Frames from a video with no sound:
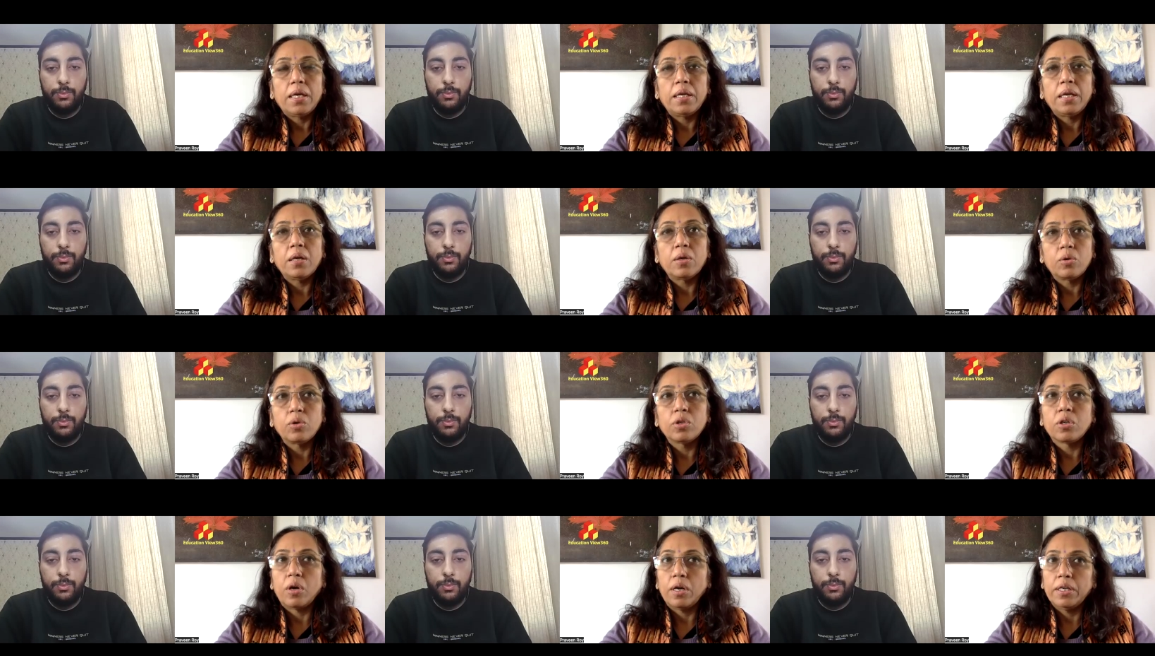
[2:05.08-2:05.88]
Speaker 1: in a
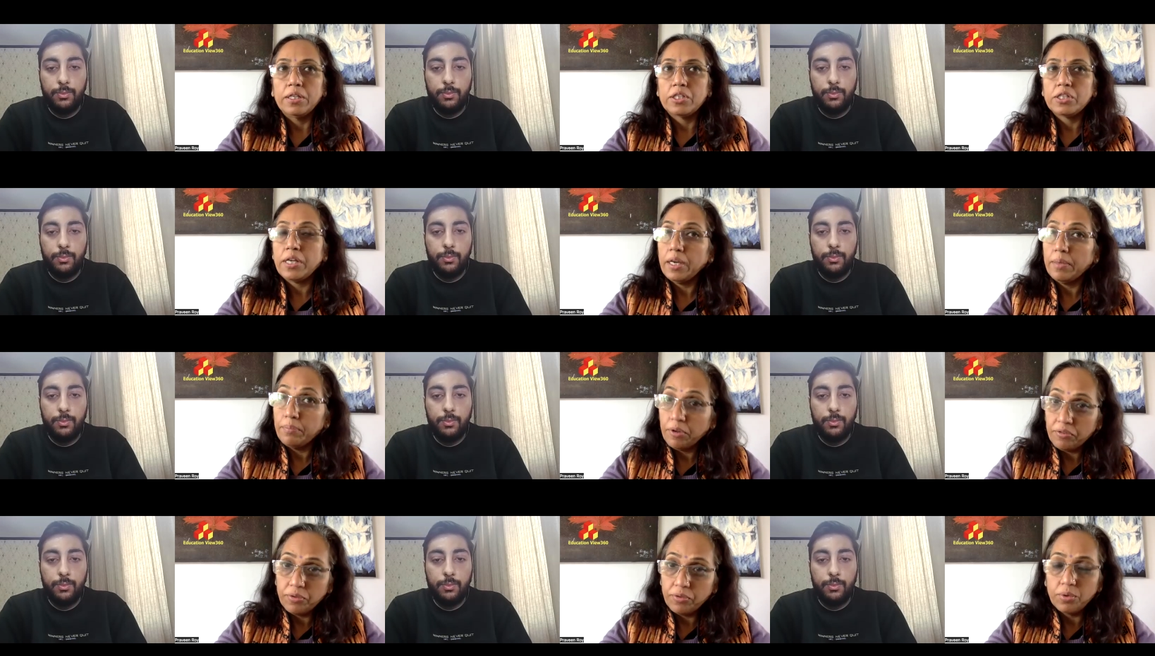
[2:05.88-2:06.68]
good college.
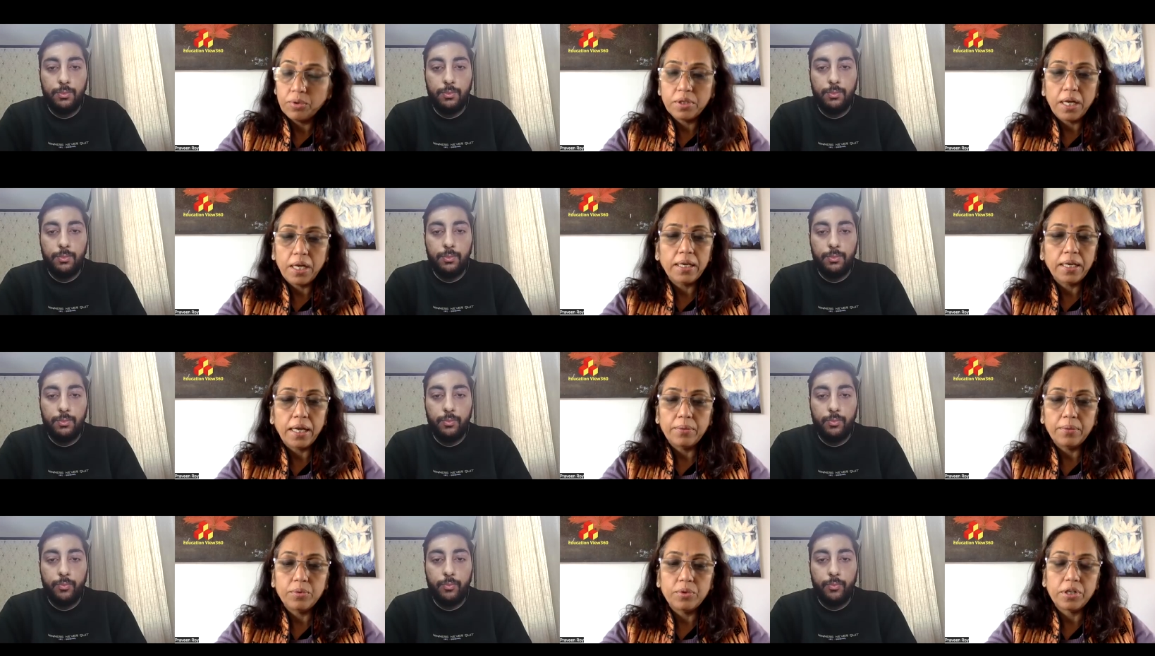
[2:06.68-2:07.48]
And before that,
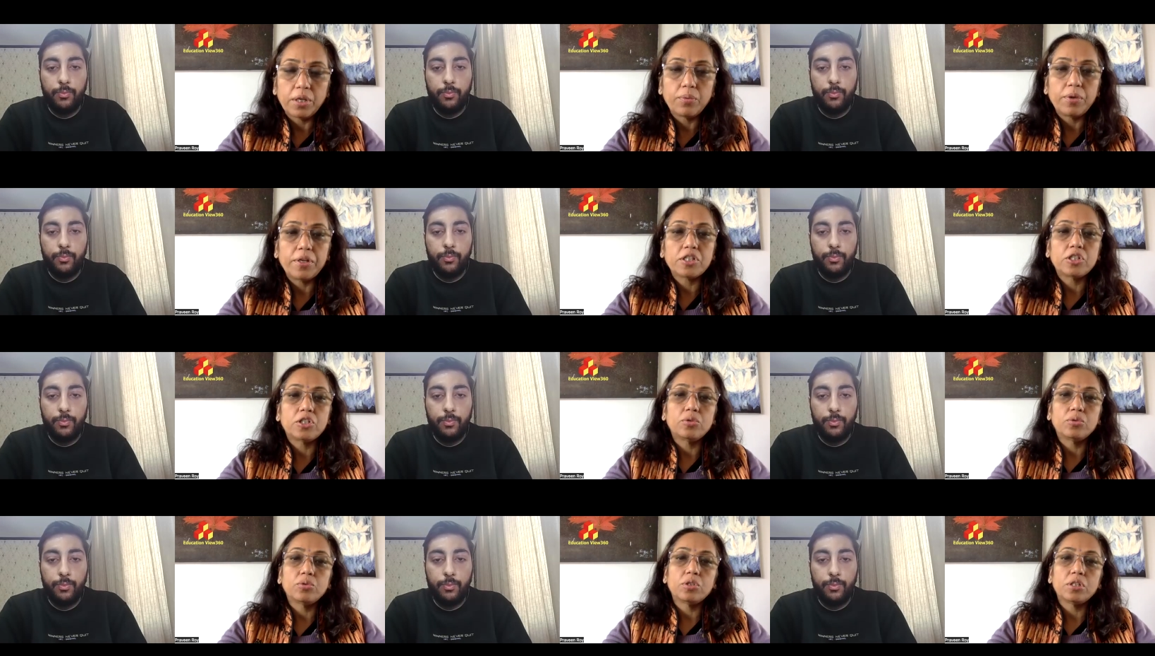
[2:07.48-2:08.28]
I would
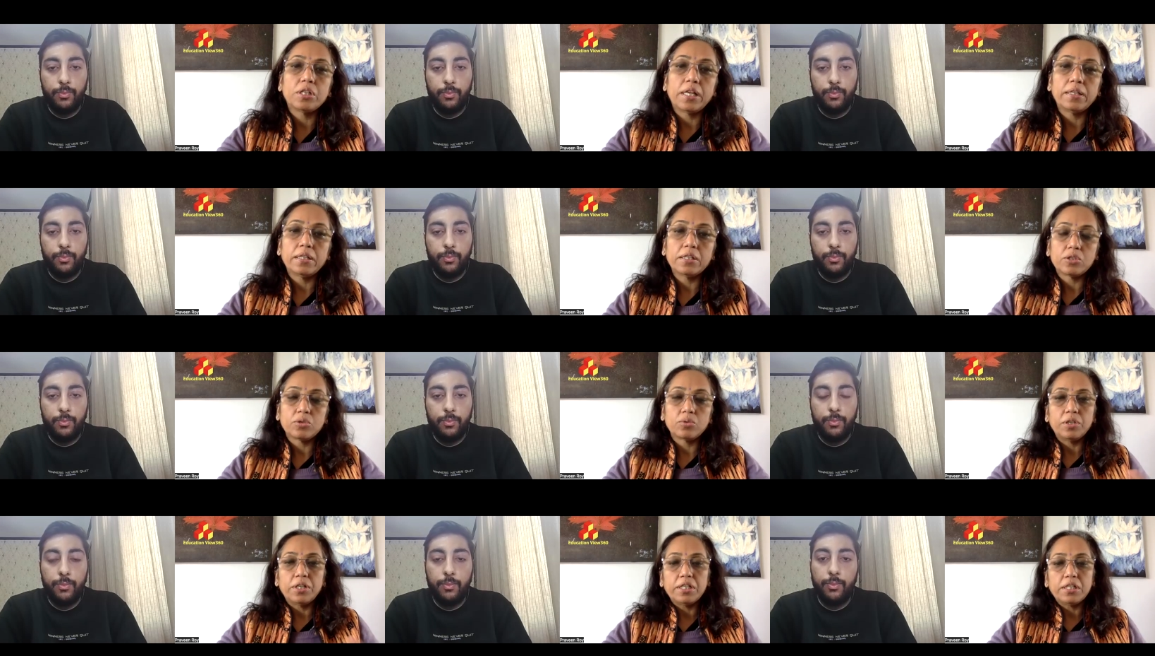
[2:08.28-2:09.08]
request you to tell the
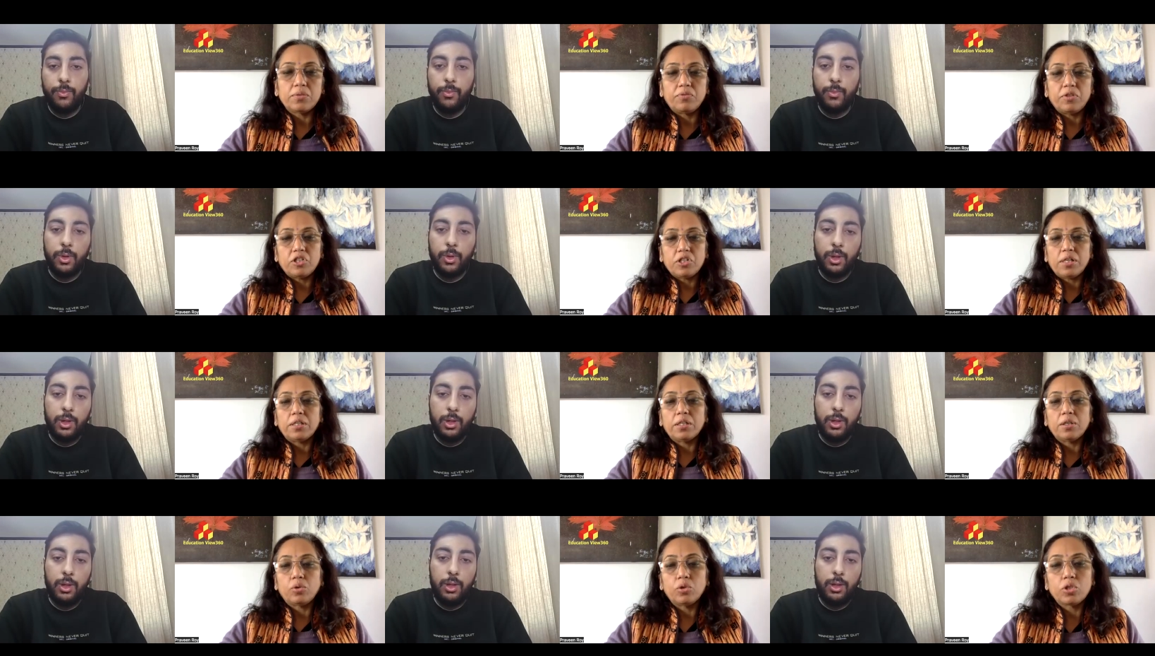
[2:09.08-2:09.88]
students which are
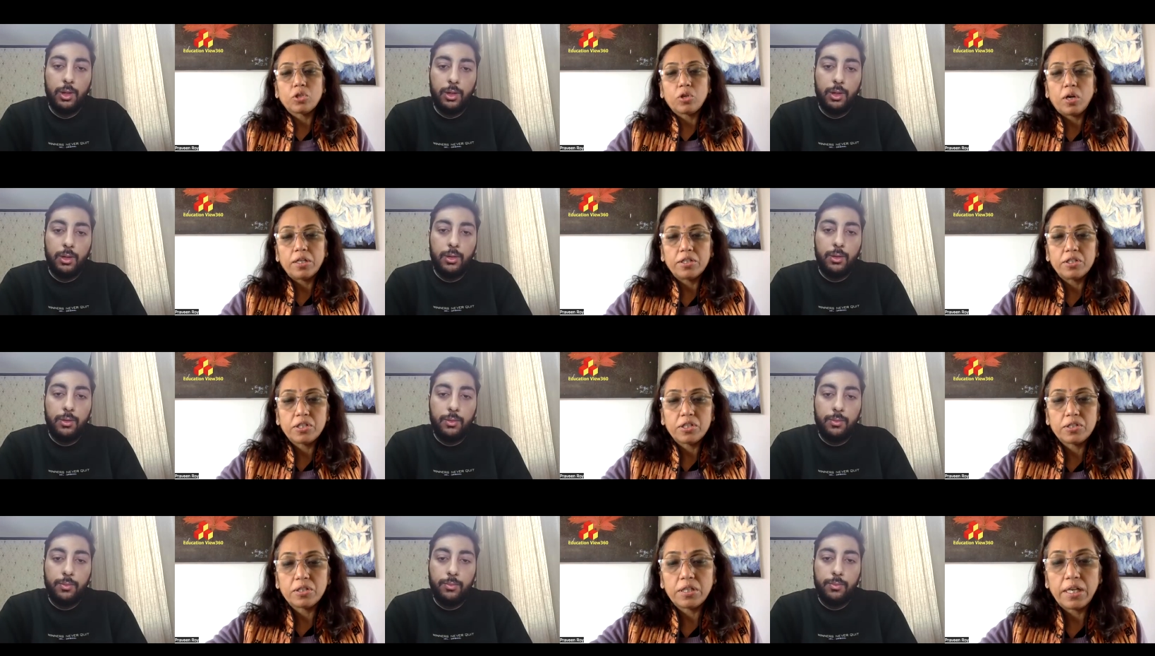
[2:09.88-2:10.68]
the good
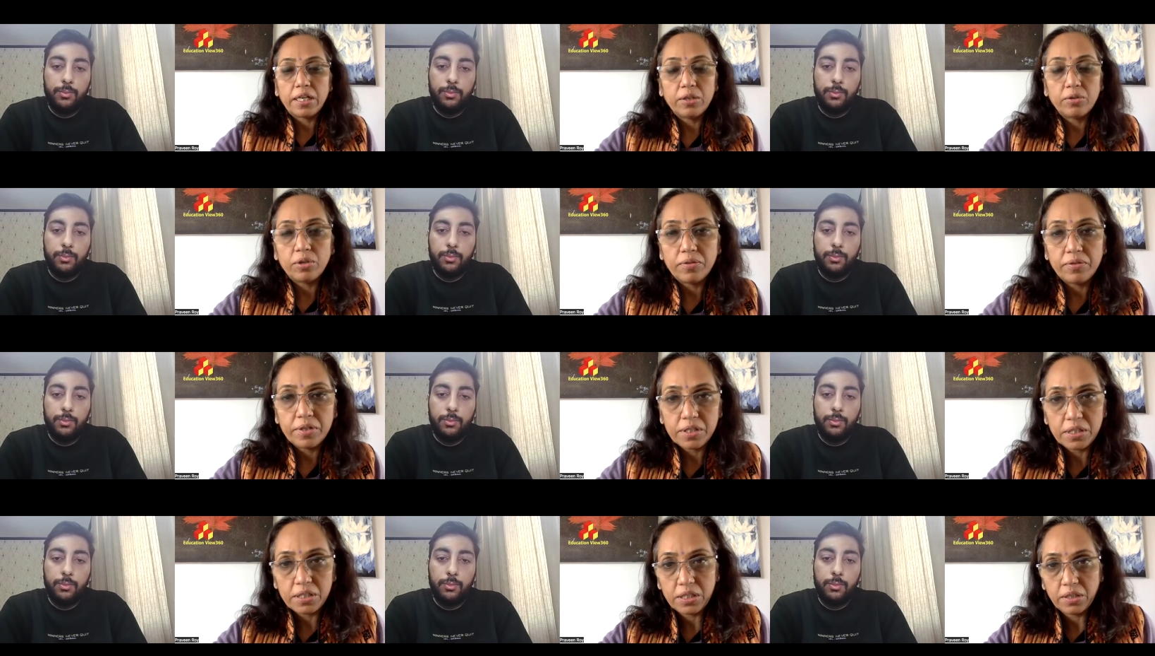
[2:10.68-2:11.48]
colleges in Delhi
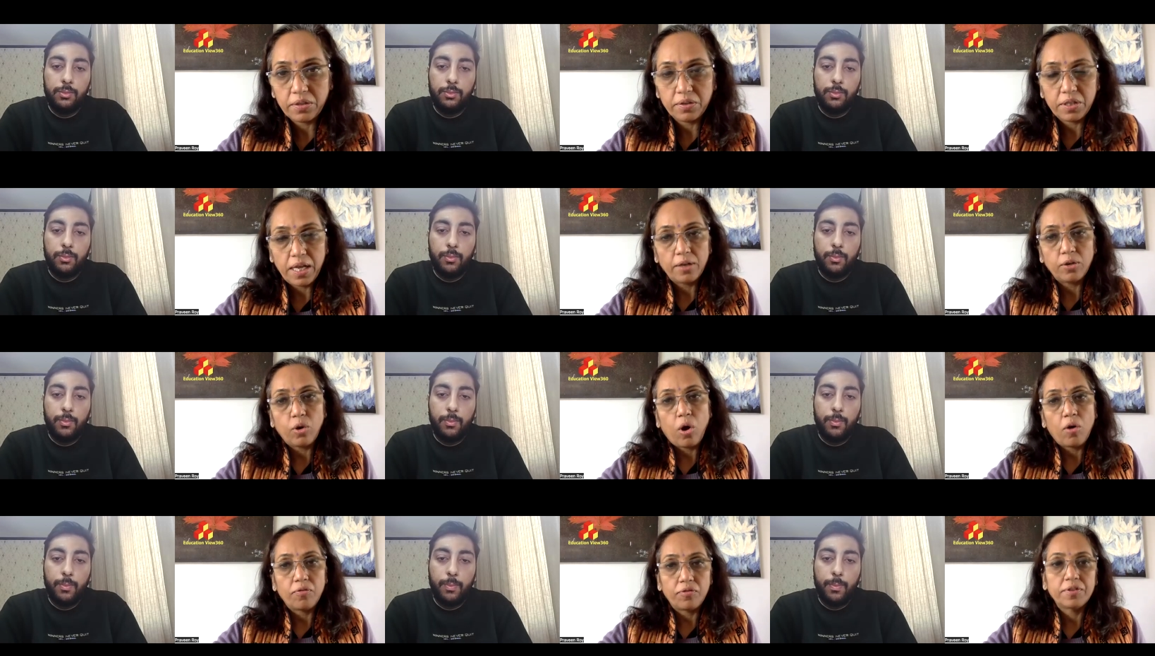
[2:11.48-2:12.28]
University that
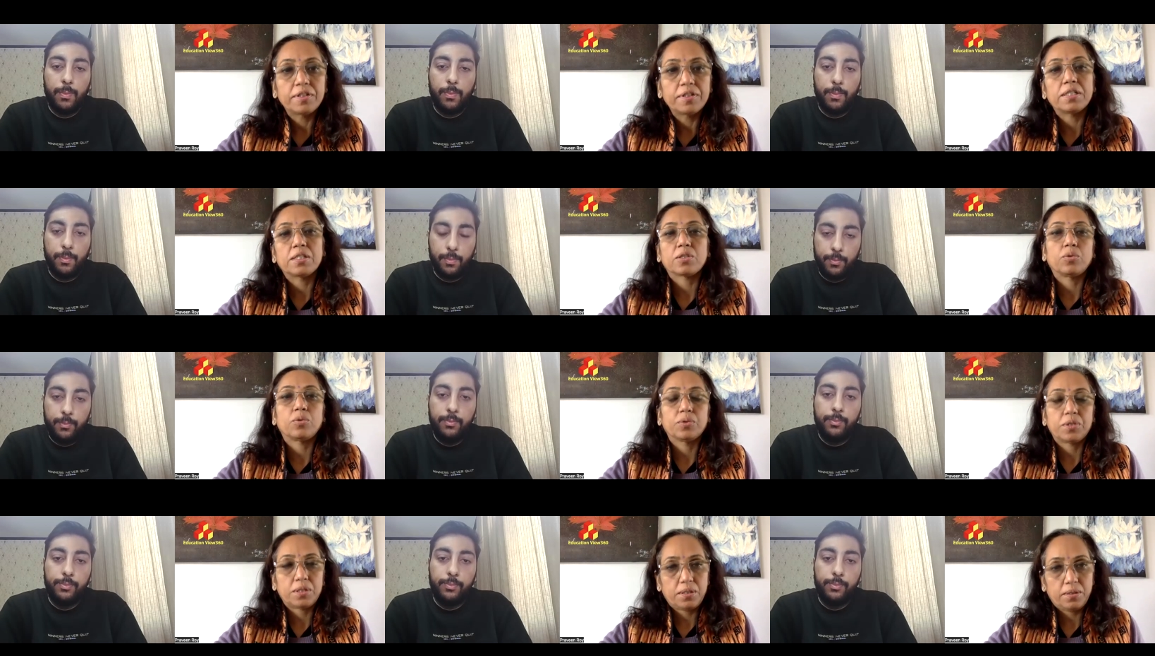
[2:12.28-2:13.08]
offer this
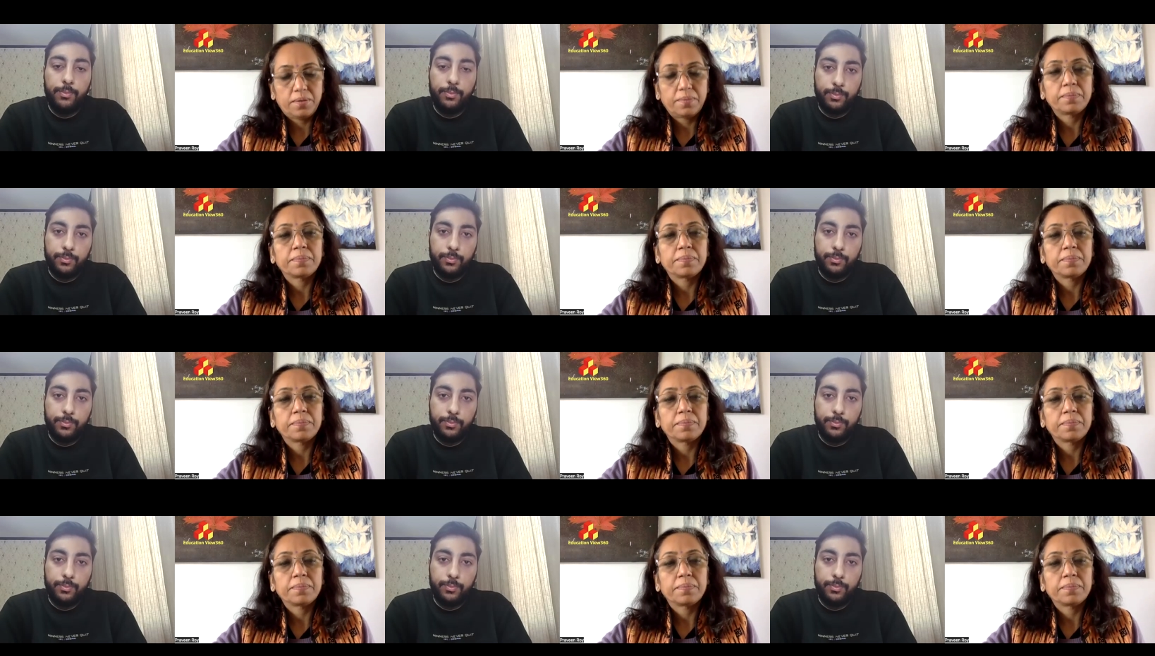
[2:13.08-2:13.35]
course.